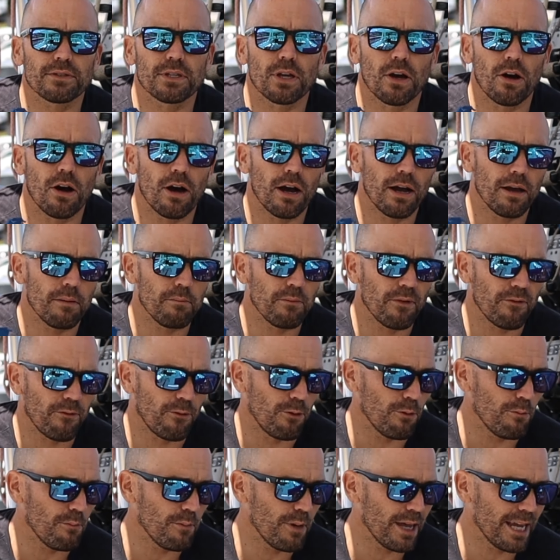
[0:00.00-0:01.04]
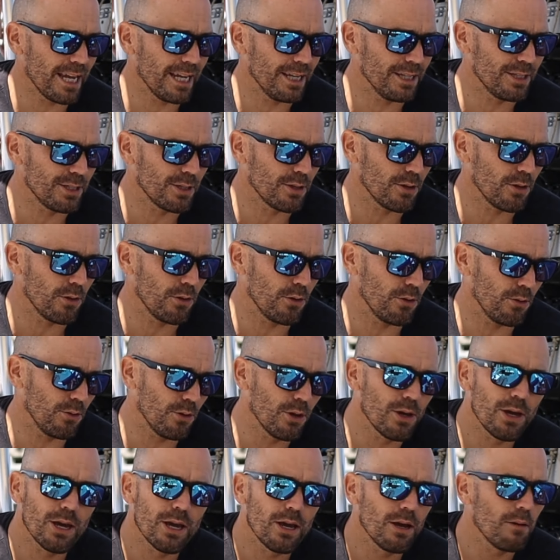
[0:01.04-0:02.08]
time for me to